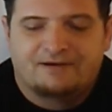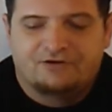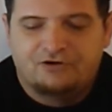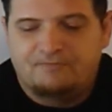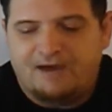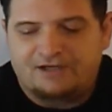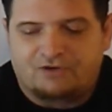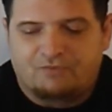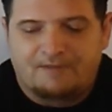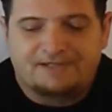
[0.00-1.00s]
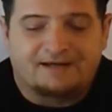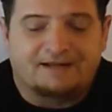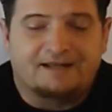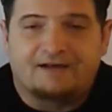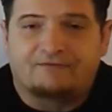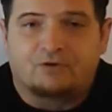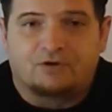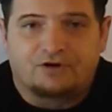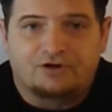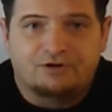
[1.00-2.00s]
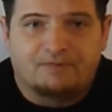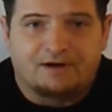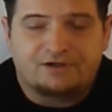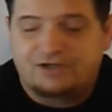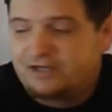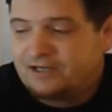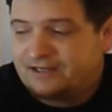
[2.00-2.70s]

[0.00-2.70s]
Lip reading: new magic website, I never order too much.